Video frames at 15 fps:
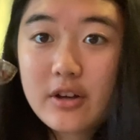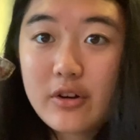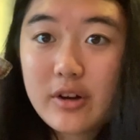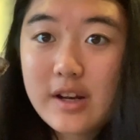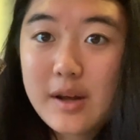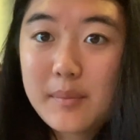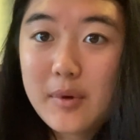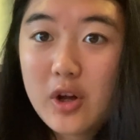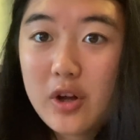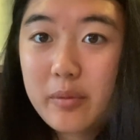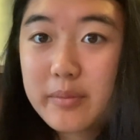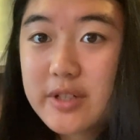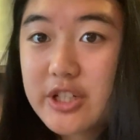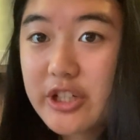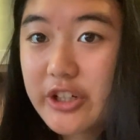Coconut
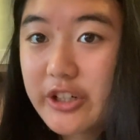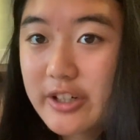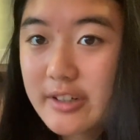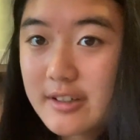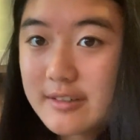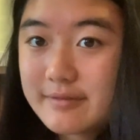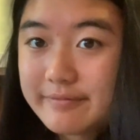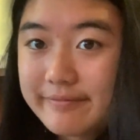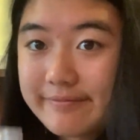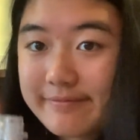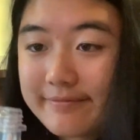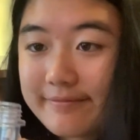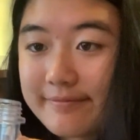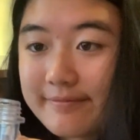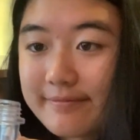palm sugar.
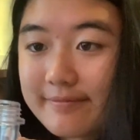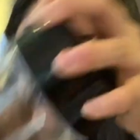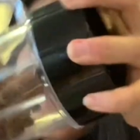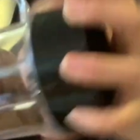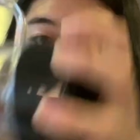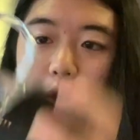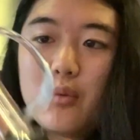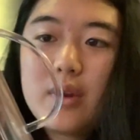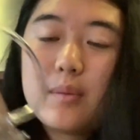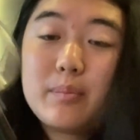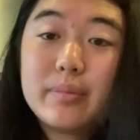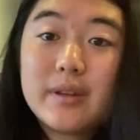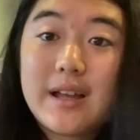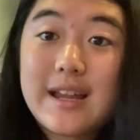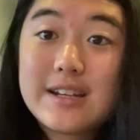Now we
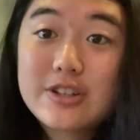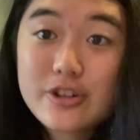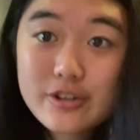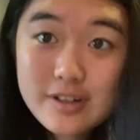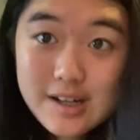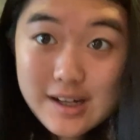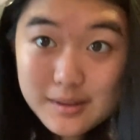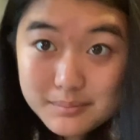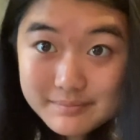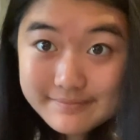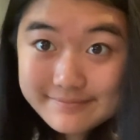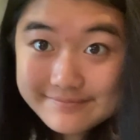blend her up.